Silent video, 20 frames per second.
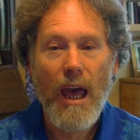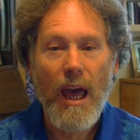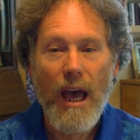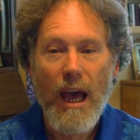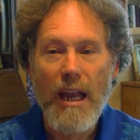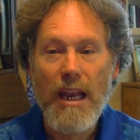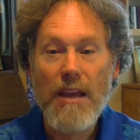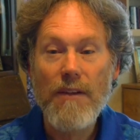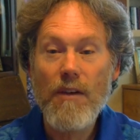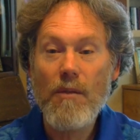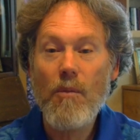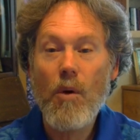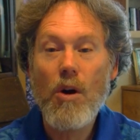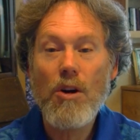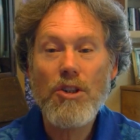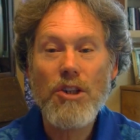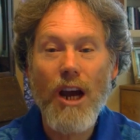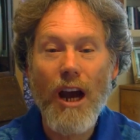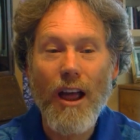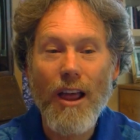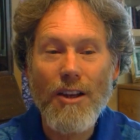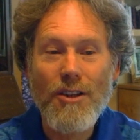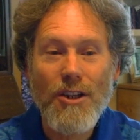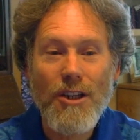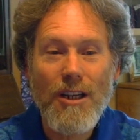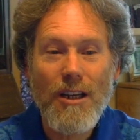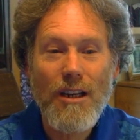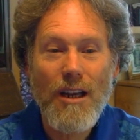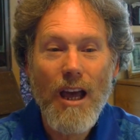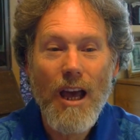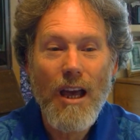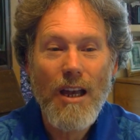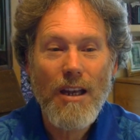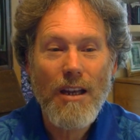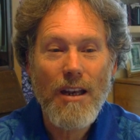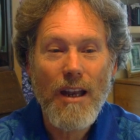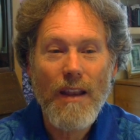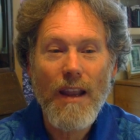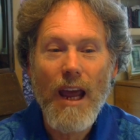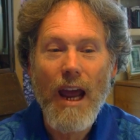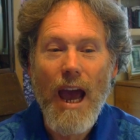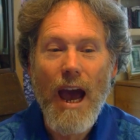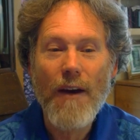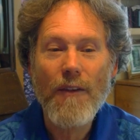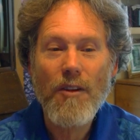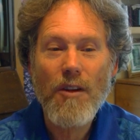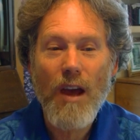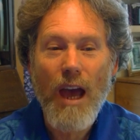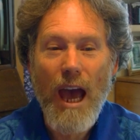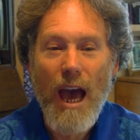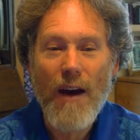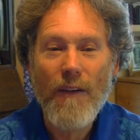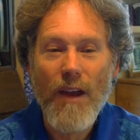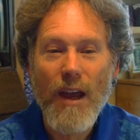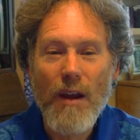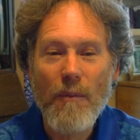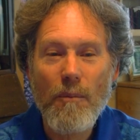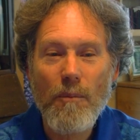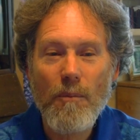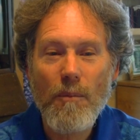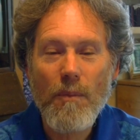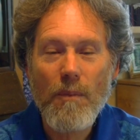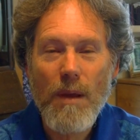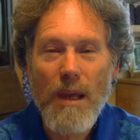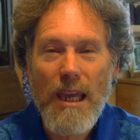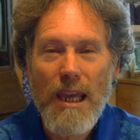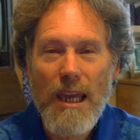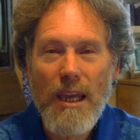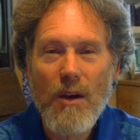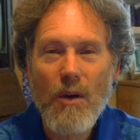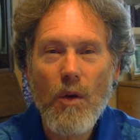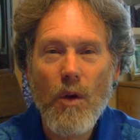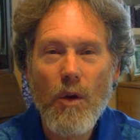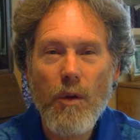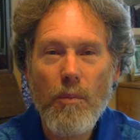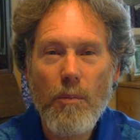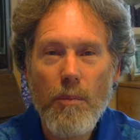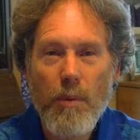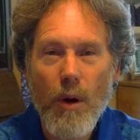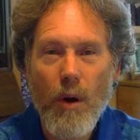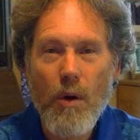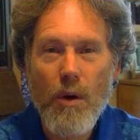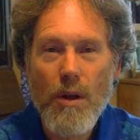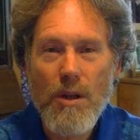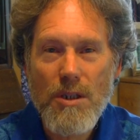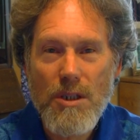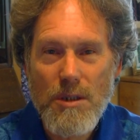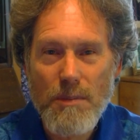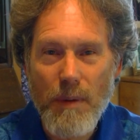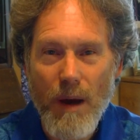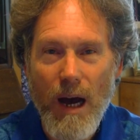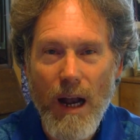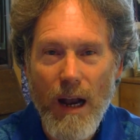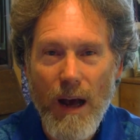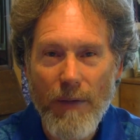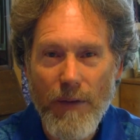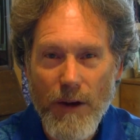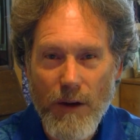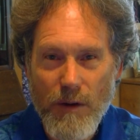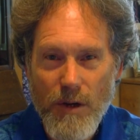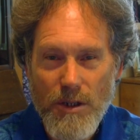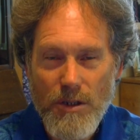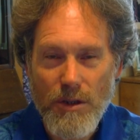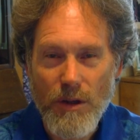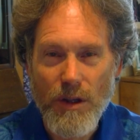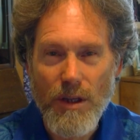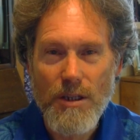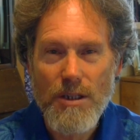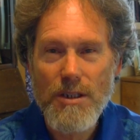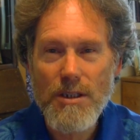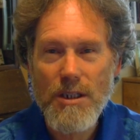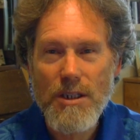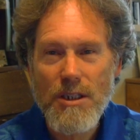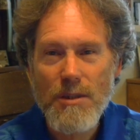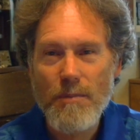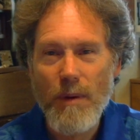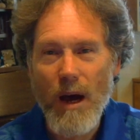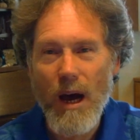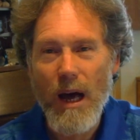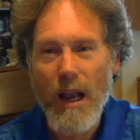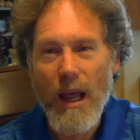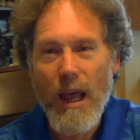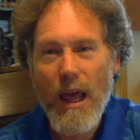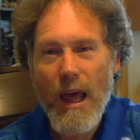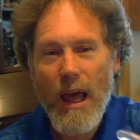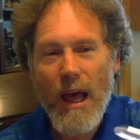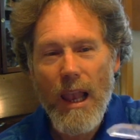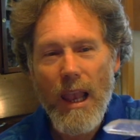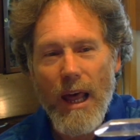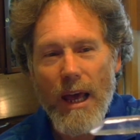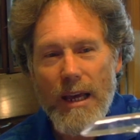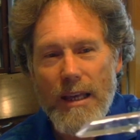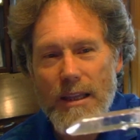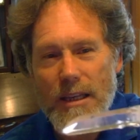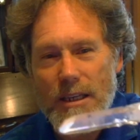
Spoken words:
And even more challenging, they have to have a healed broken spot on the crystal. This is a spot like